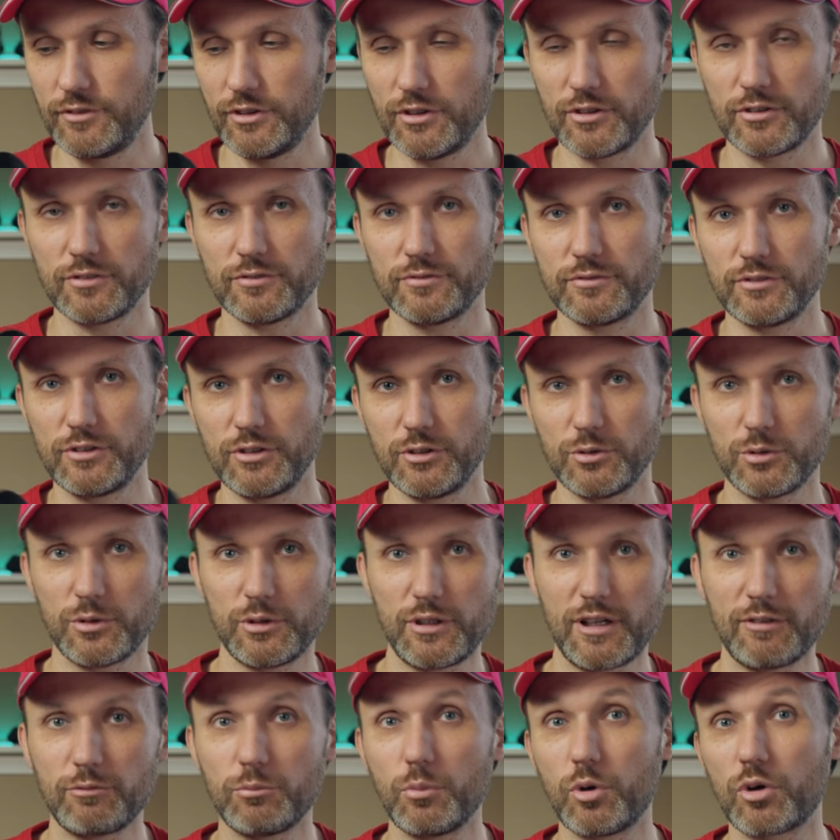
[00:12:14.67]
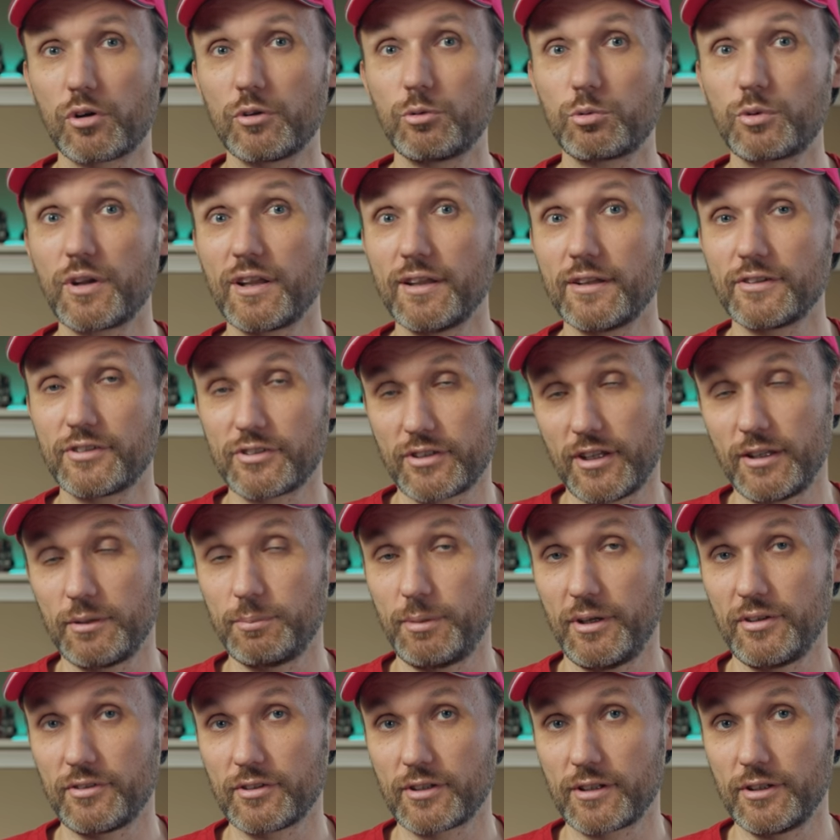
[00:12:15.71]
you know, you, you have more real estate
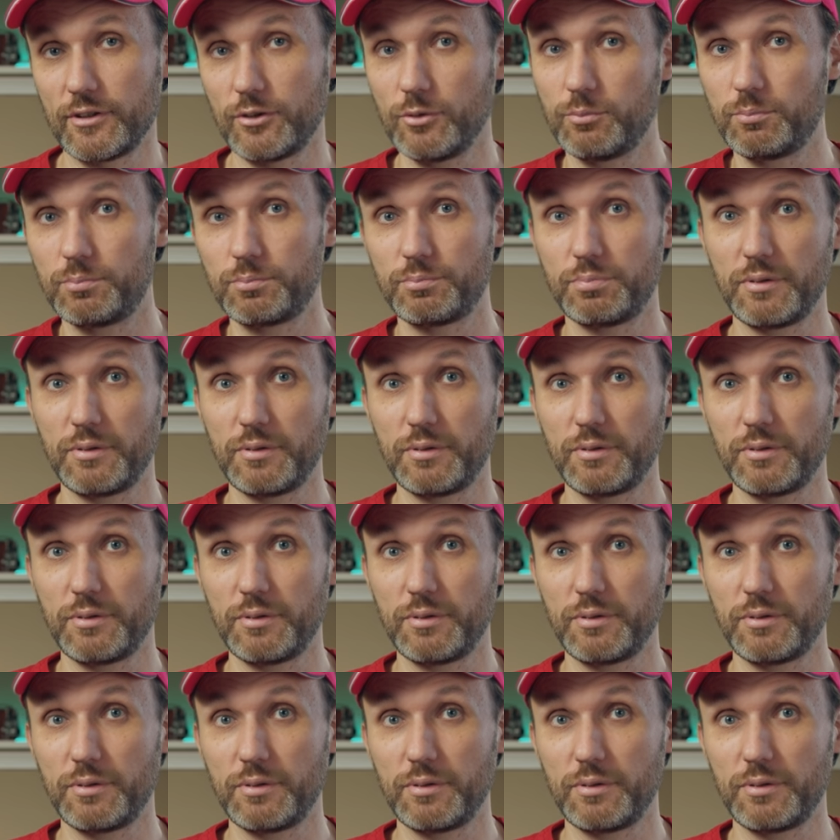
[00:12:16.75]
basically to